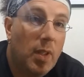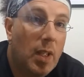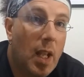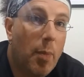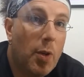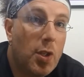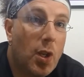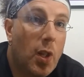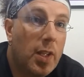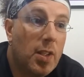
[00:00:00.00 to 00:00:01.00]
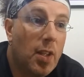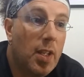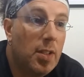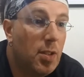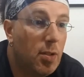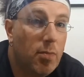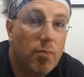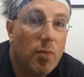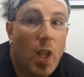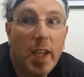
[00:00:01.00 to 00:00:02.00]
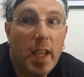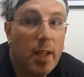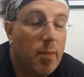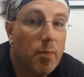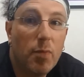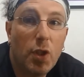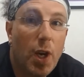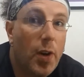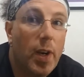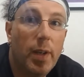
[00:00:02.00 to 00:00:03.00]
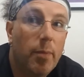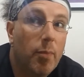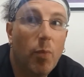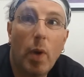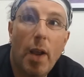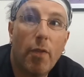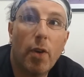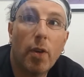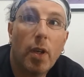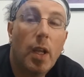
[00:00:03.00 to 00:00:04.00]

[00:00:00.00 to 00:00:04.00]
get a bunch of clicks on this, like it, share it, whatever.